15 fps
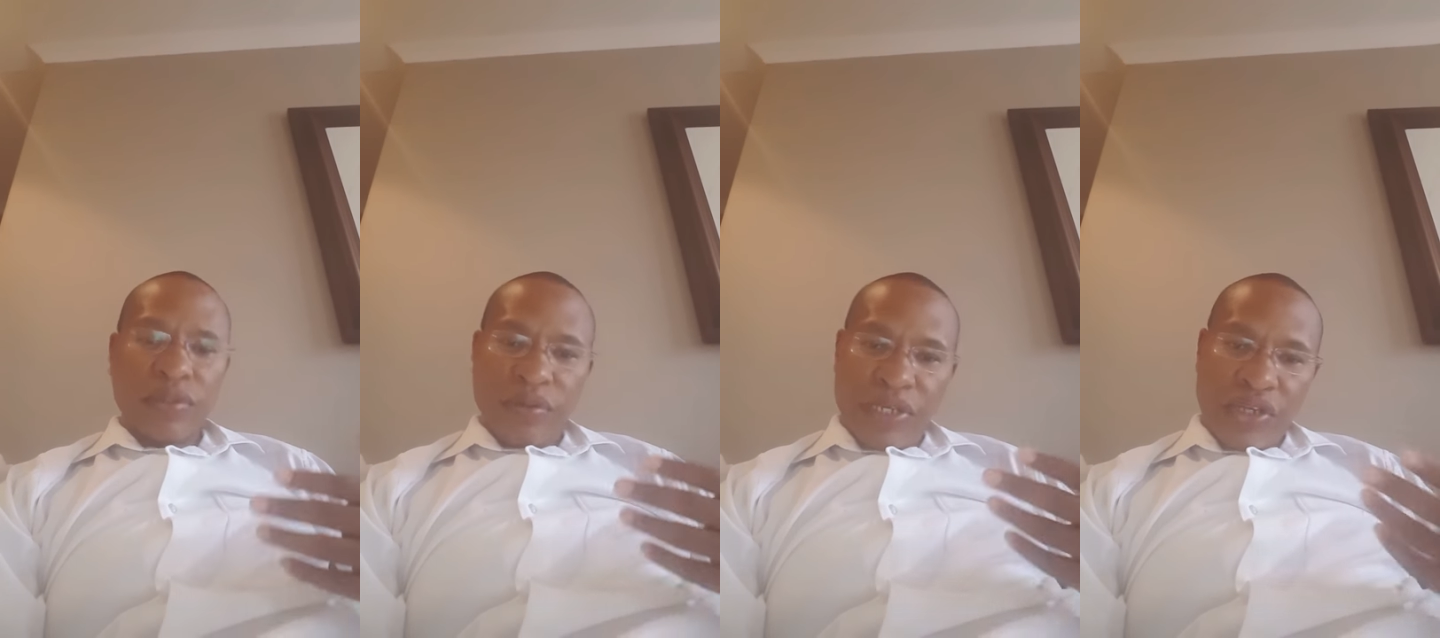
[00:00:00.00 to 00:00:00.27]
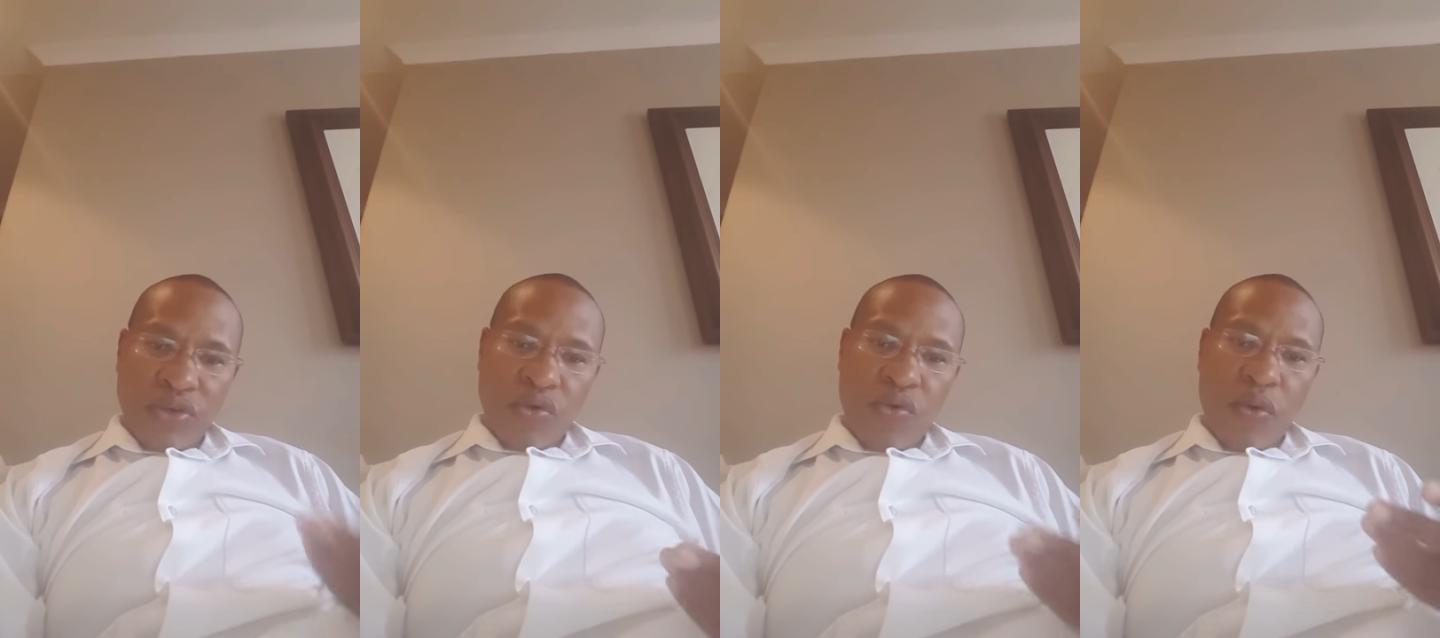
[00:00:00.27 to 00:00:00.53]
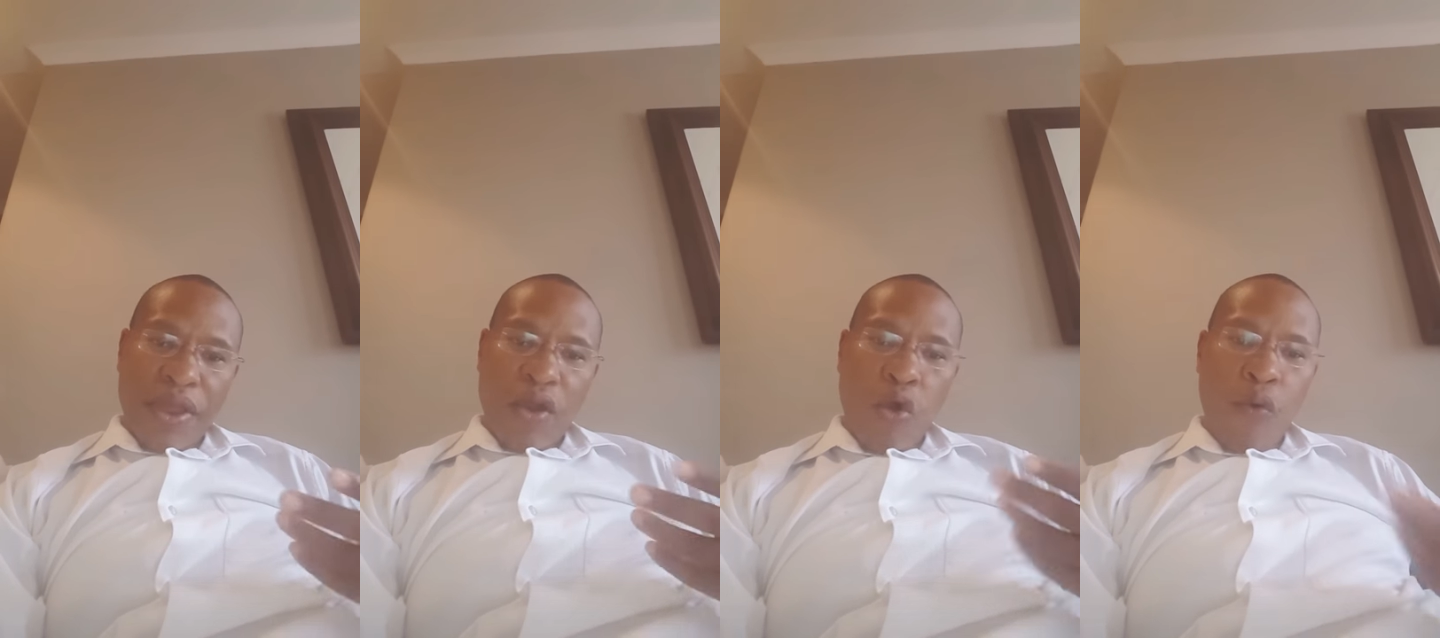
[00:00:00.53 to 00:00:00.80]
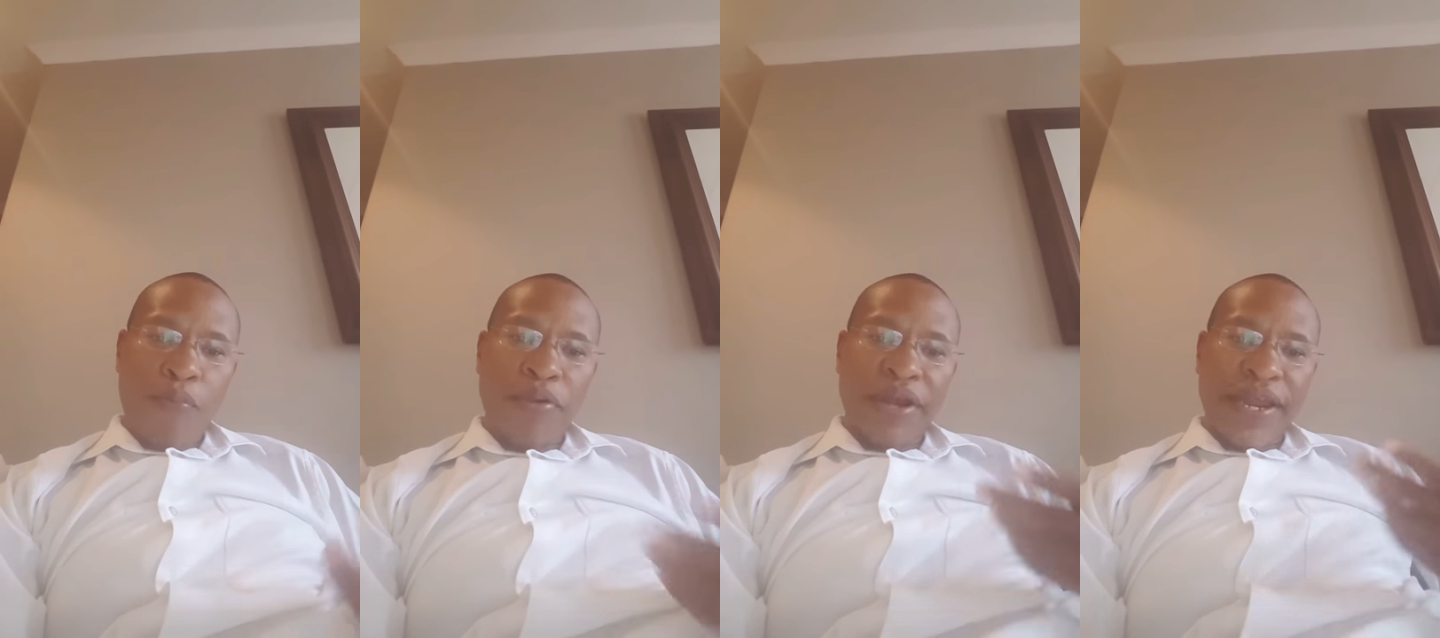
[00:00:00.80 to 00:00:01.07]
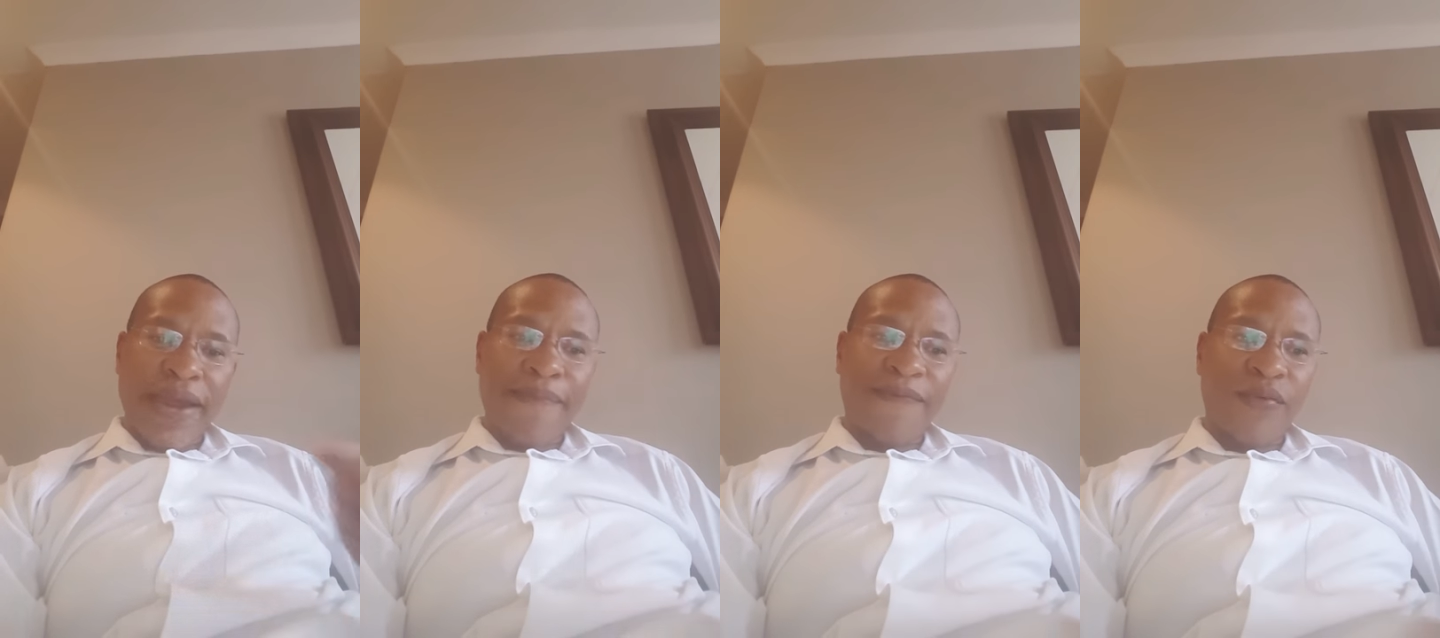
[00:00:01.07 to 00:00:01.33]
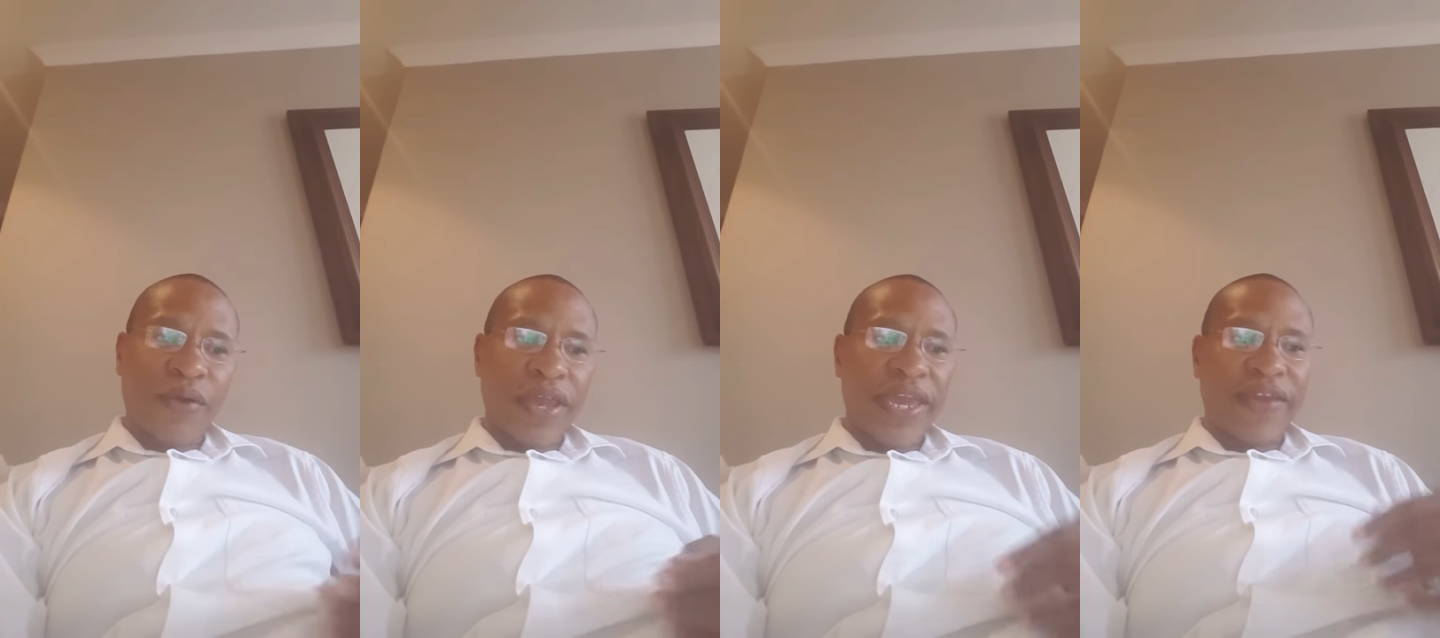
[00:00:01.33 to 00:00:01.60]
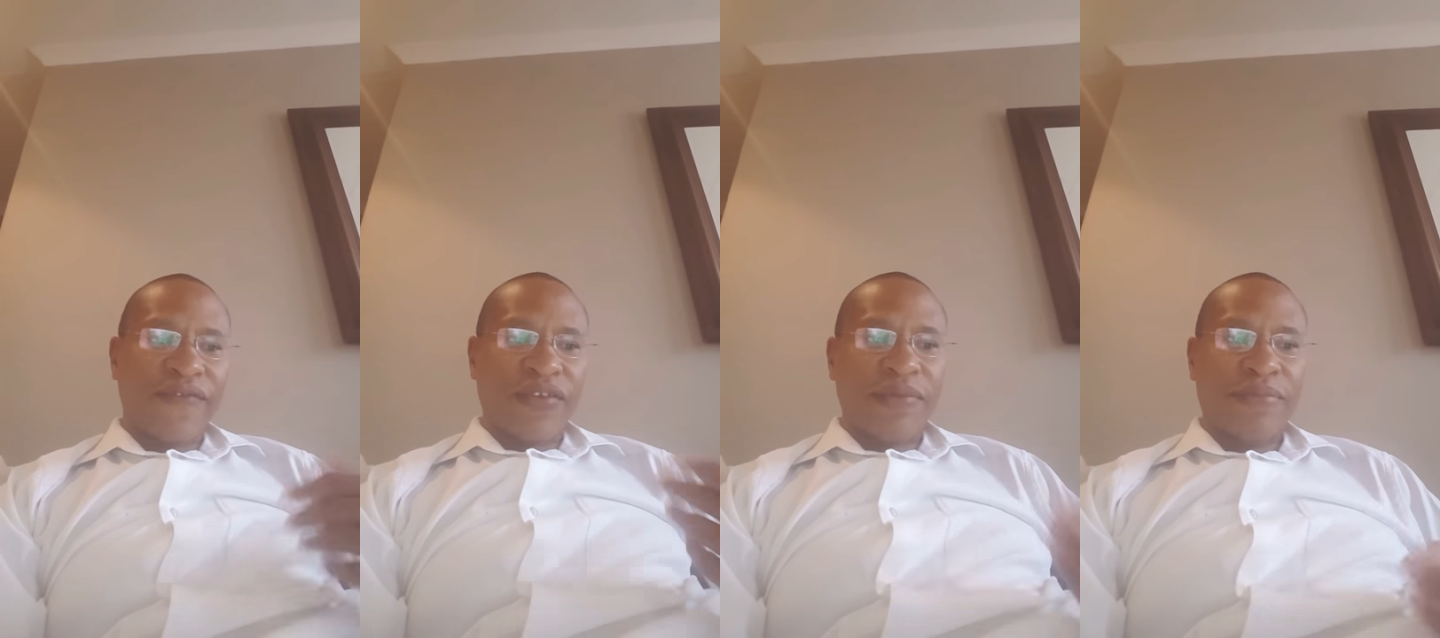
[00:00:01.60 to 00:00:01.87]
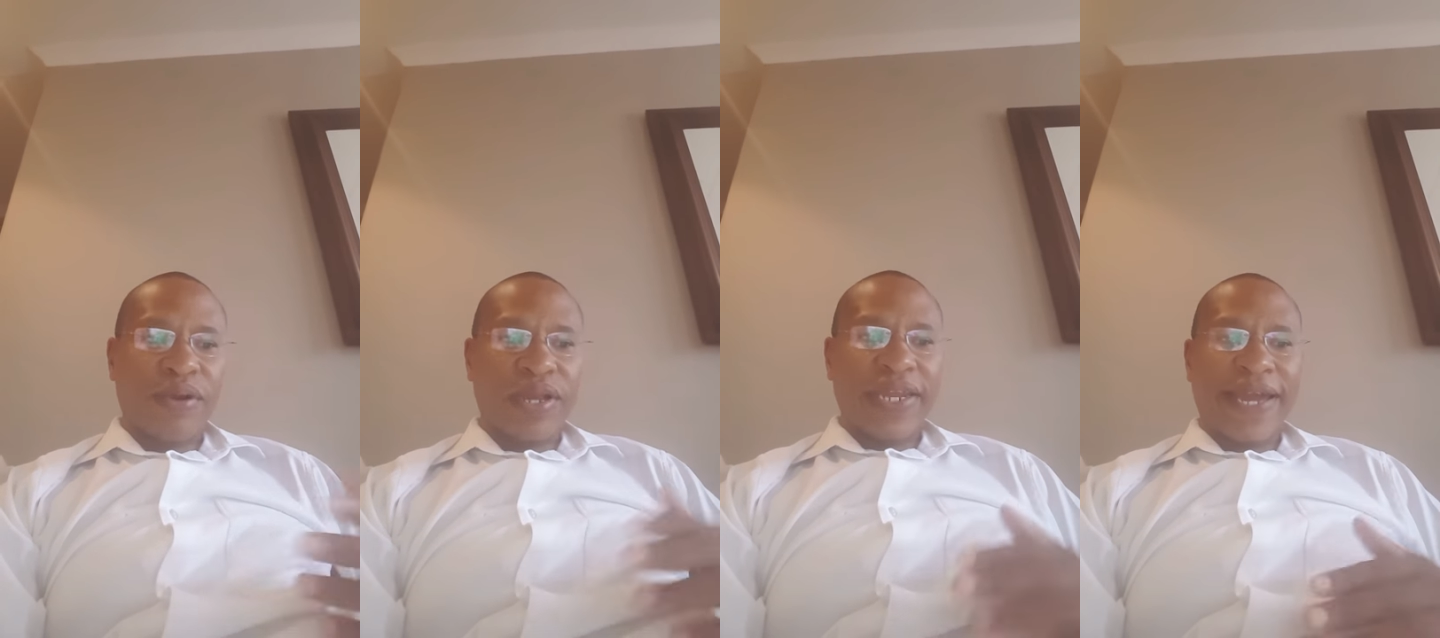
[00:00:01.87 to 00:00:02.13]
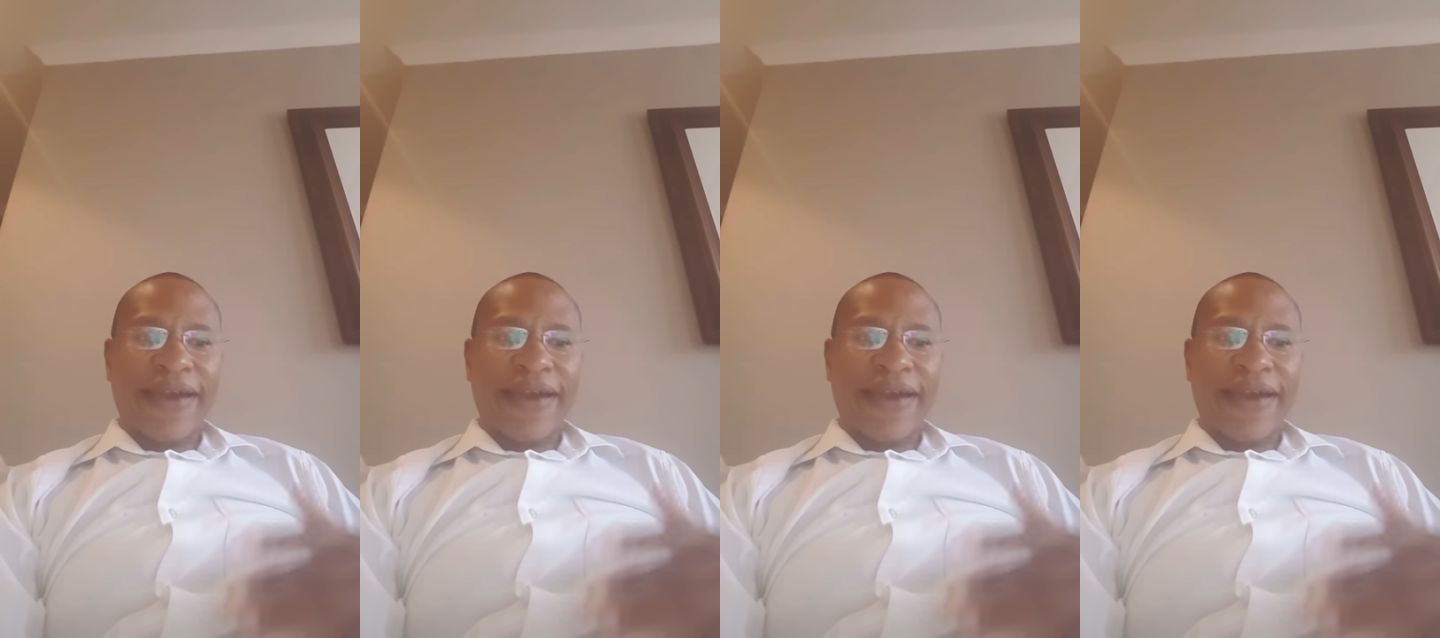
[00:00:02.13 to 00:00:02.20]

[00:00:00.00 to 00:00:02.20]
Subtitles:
were open up for everybody